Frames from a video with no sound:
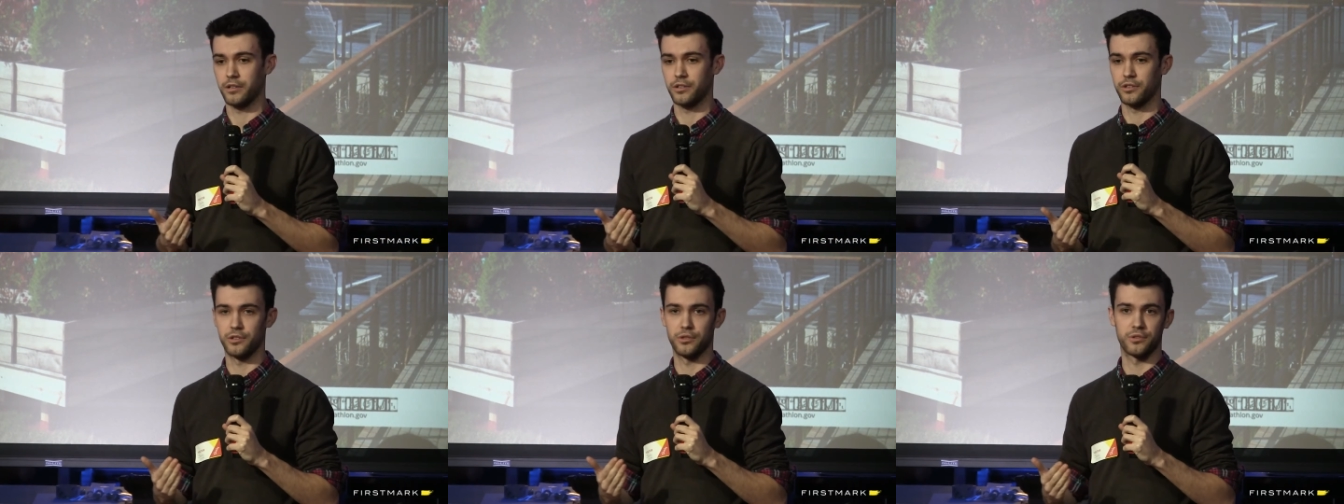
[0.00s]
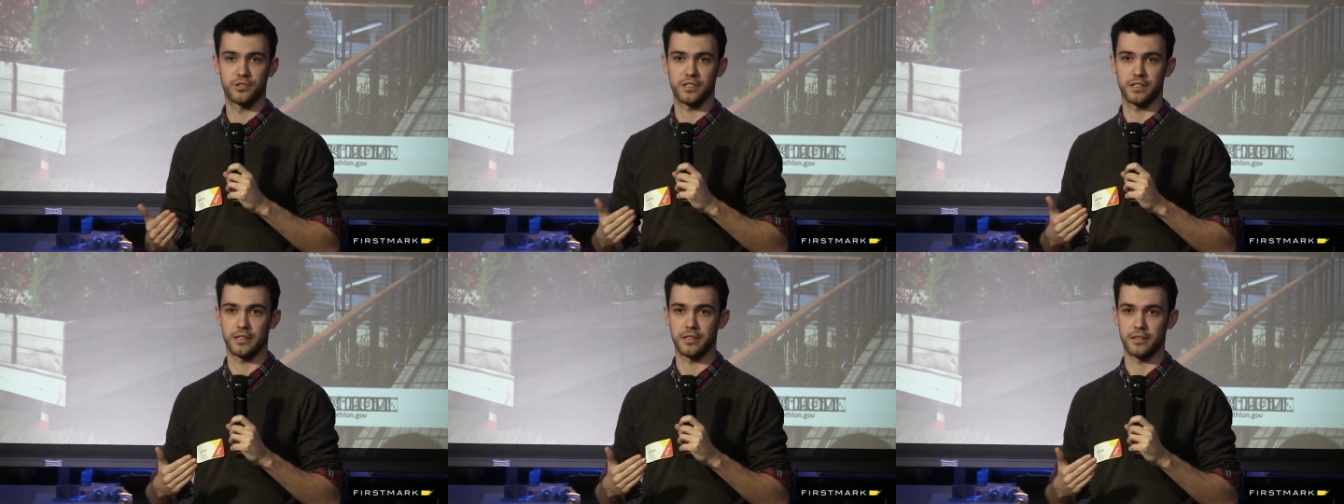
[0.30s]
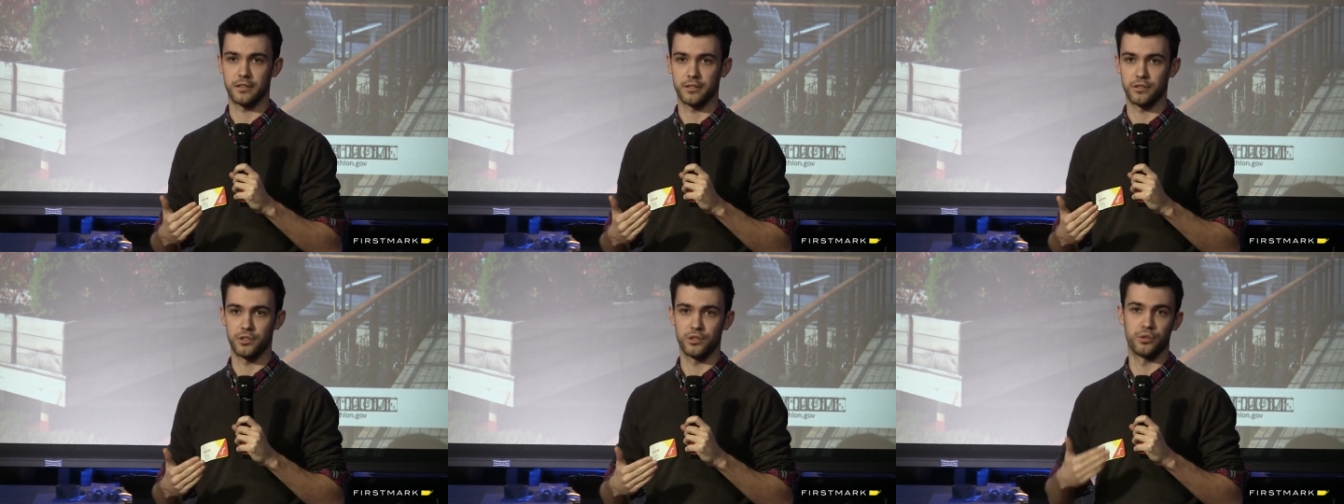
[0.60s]
you're
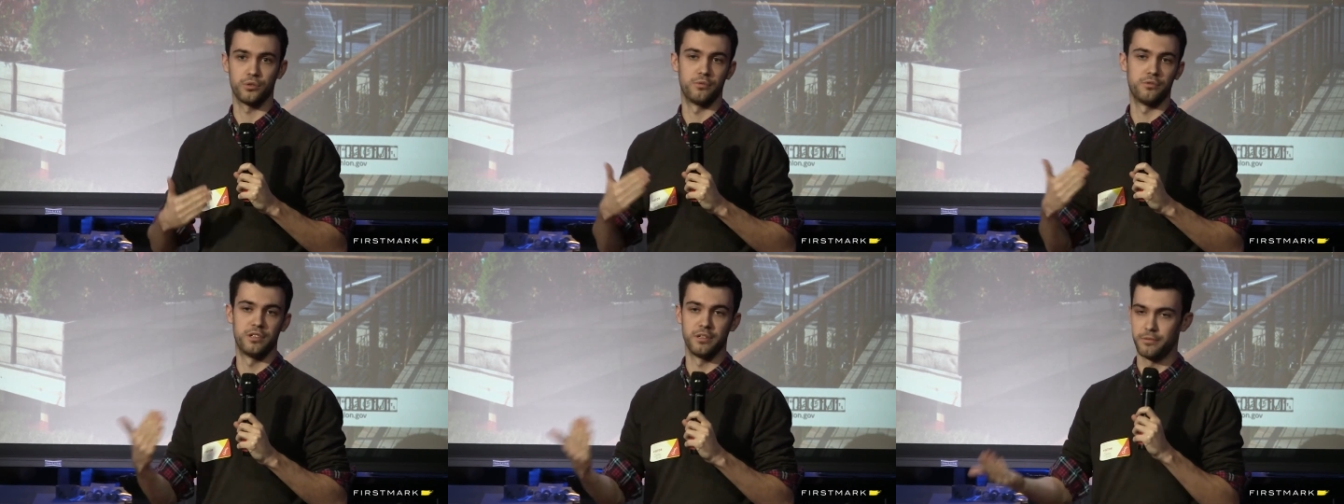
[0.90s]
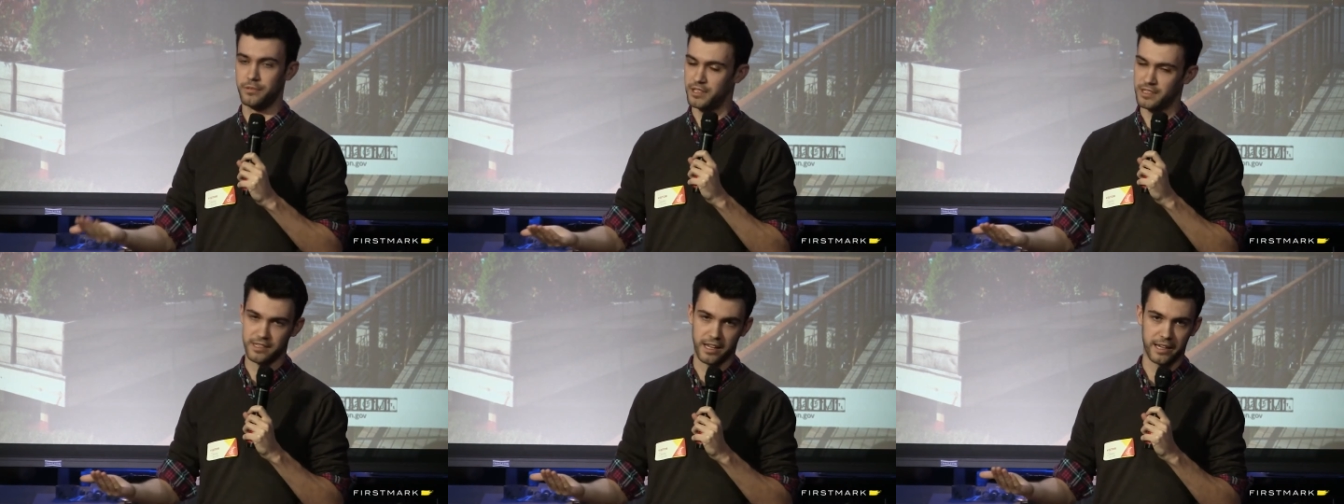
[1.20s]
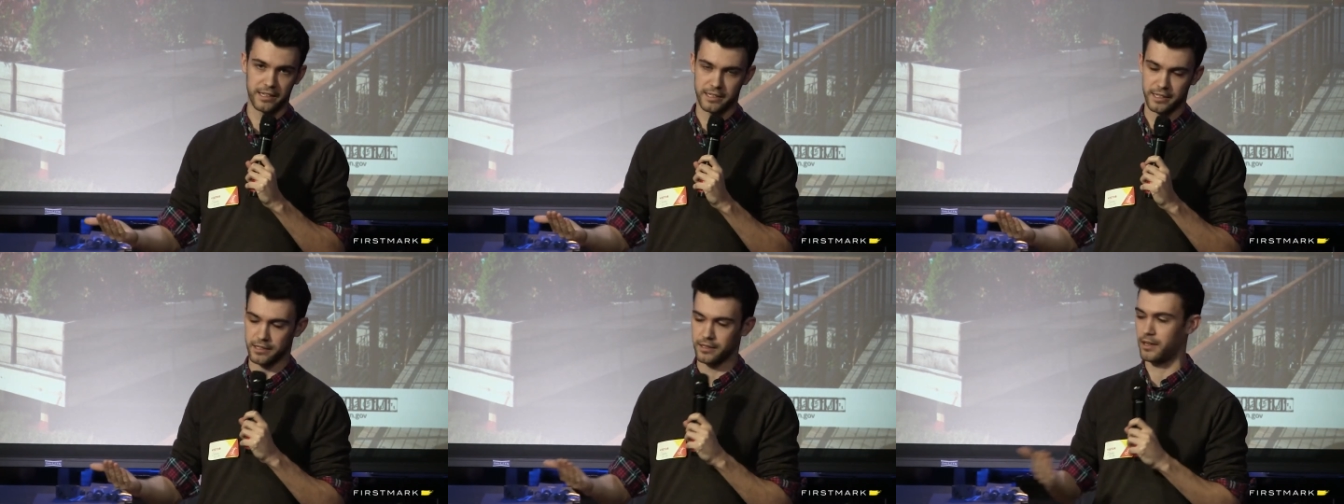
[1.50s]
using new
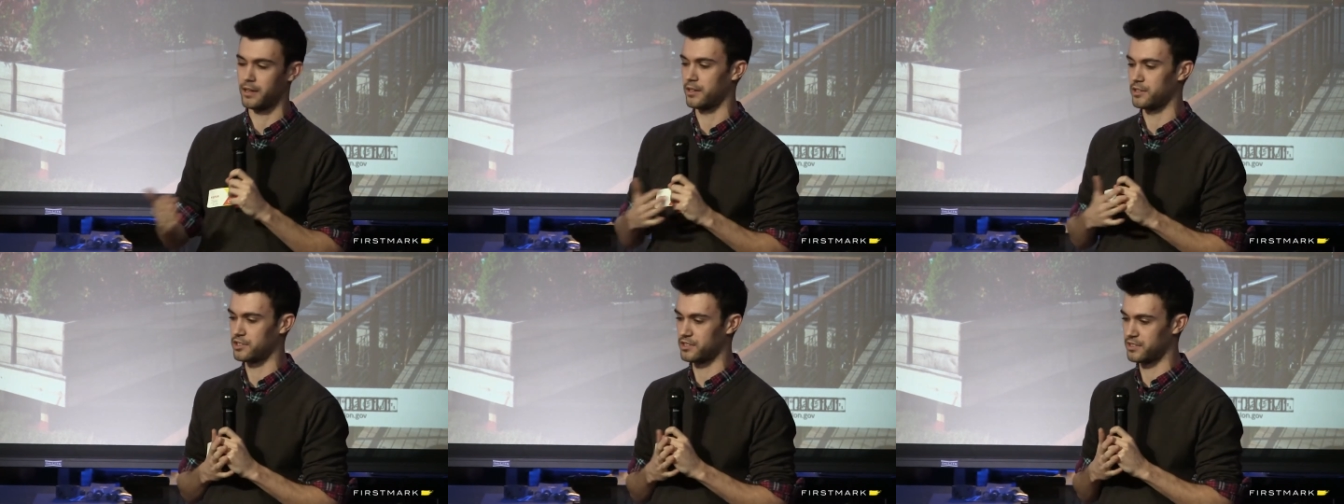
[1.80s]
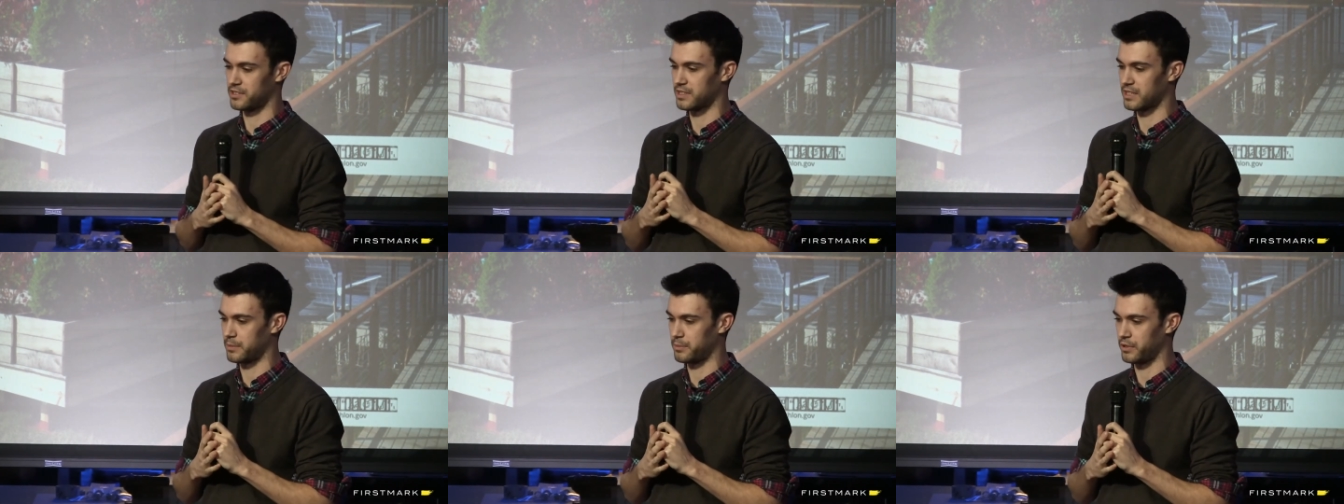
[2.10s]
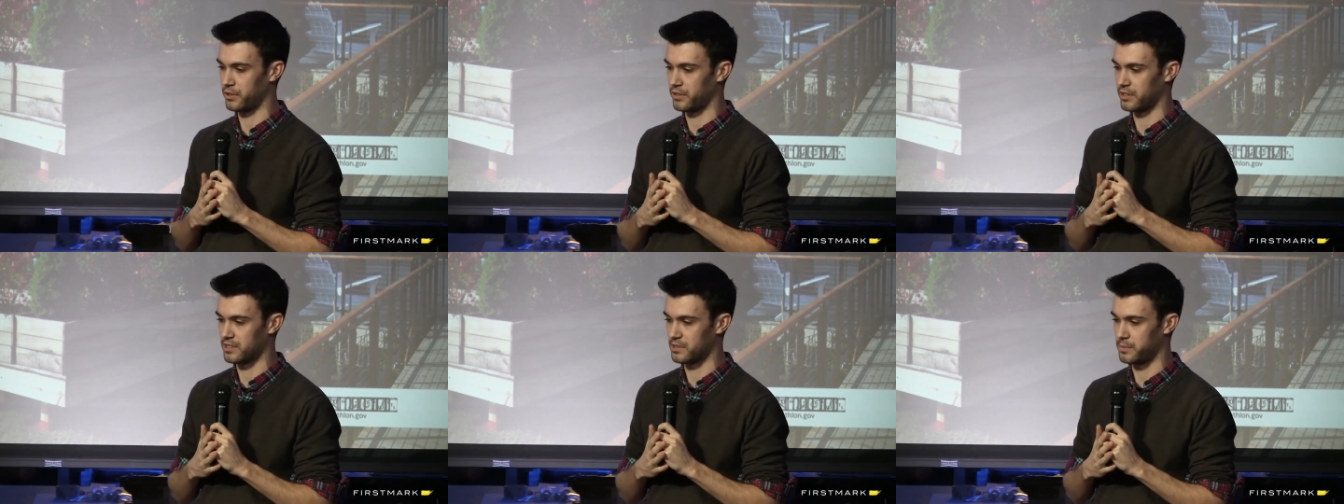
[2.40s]
design technologies to get
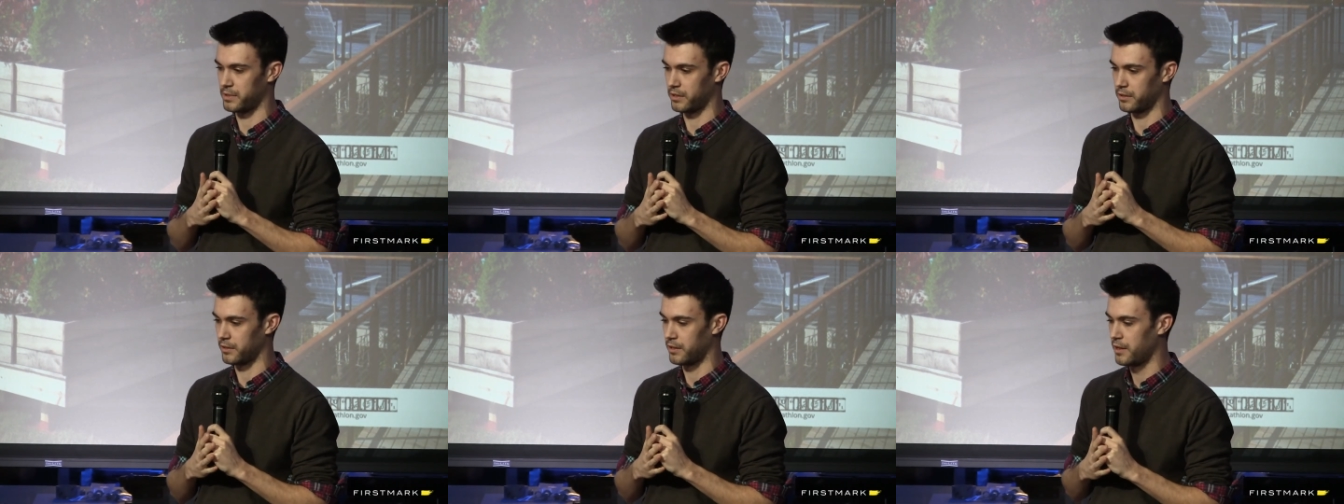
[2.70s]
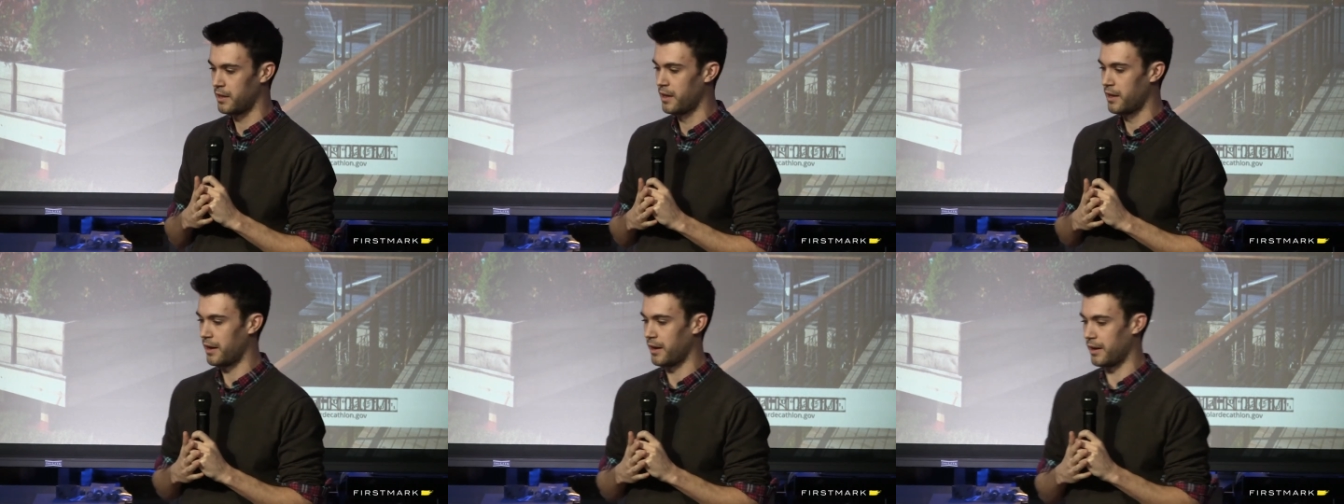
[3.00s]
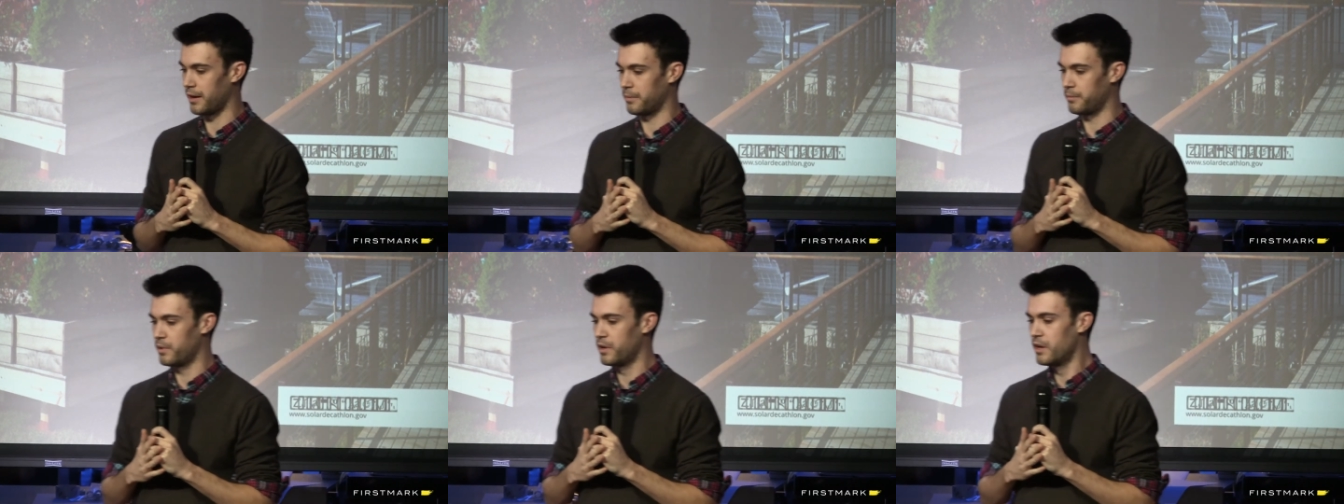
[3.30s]
buildings built.
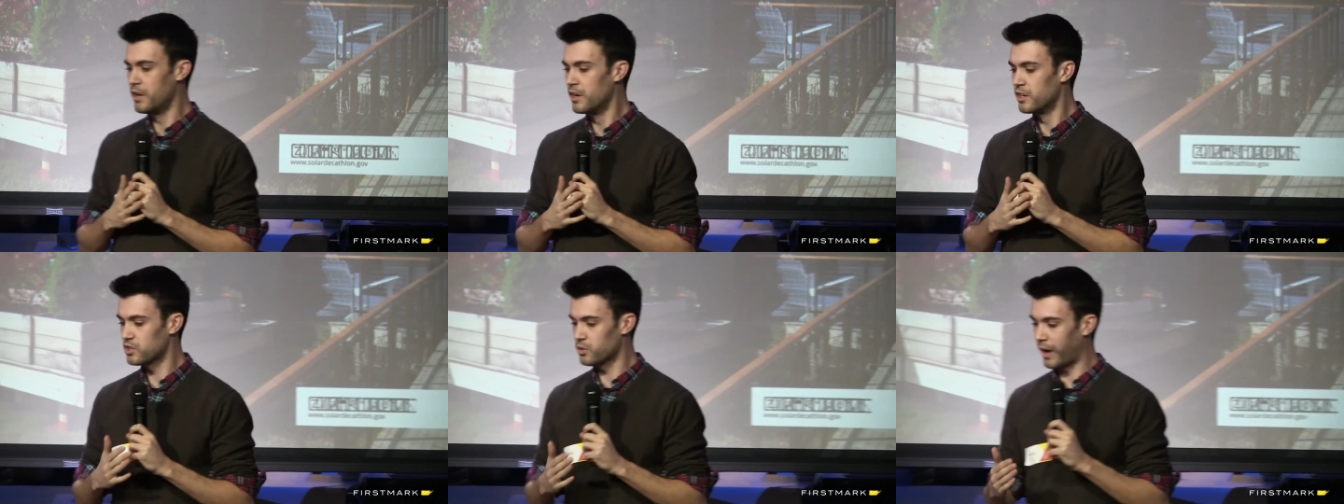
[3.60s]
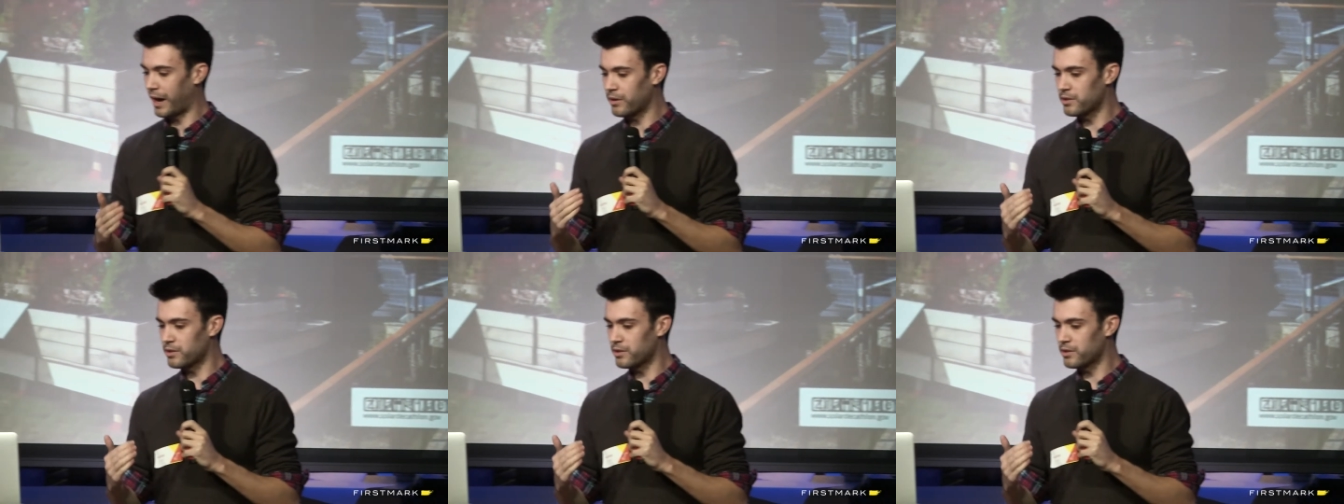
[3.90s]
Um, so I